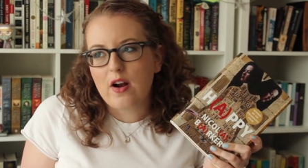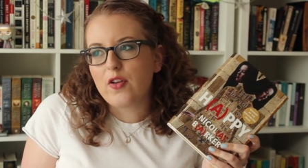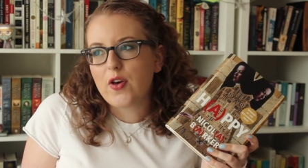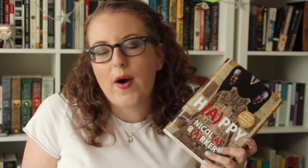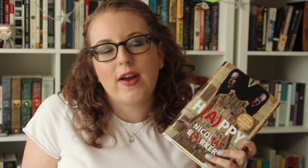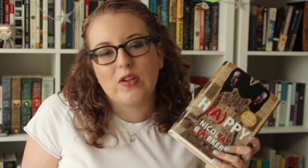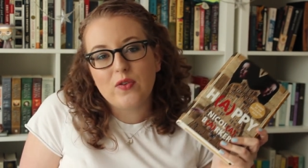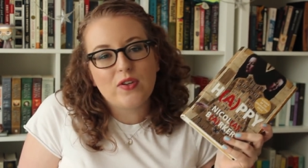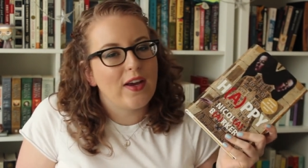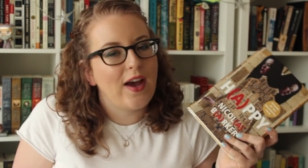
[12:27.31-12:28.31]
although I
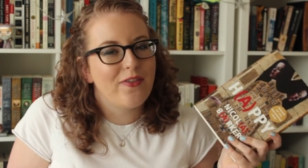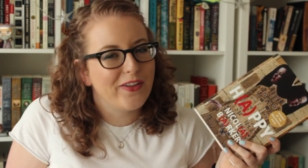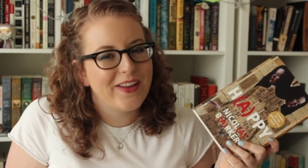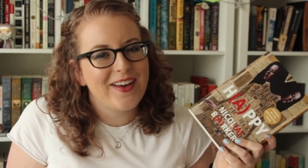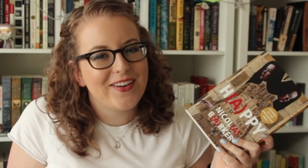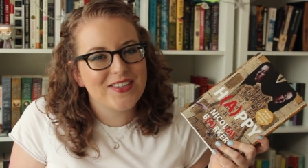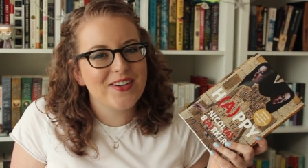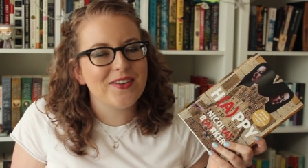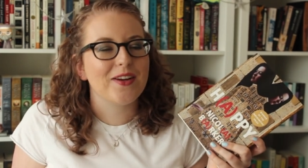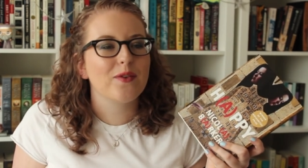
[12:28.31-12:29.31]
don't think I fully
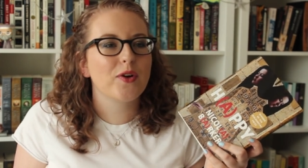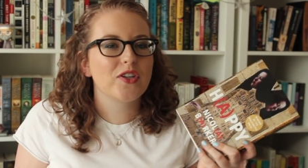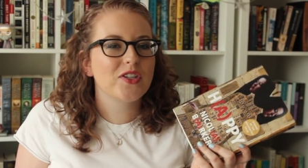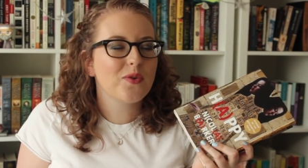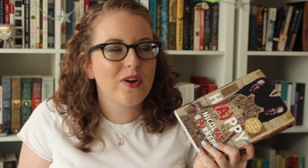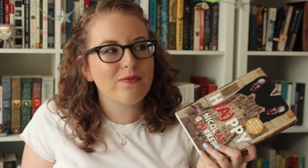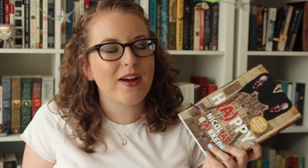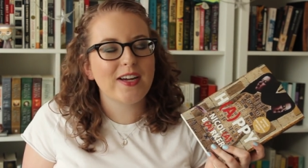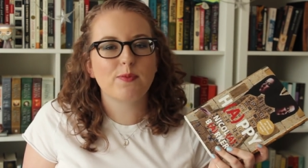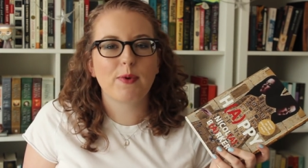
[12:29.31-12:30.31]
understood it, which is sort of
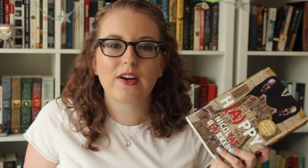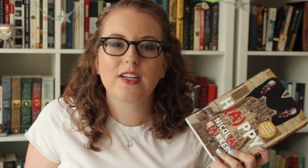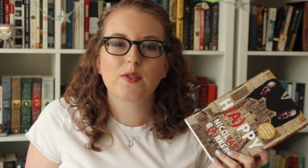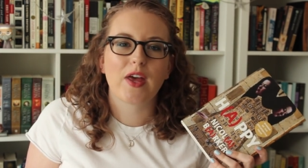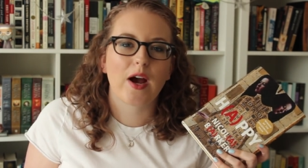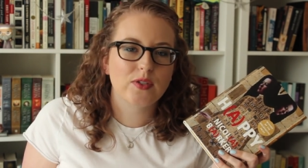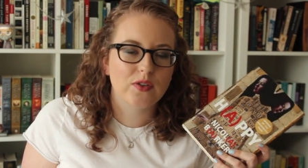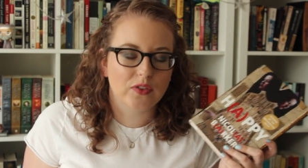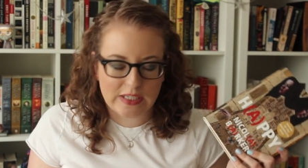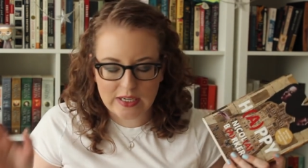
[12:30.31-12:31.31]
my experience with House
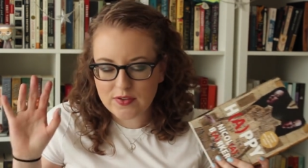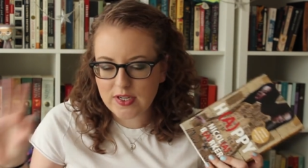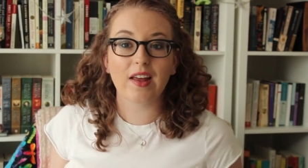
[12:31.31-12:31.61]
of Leaves.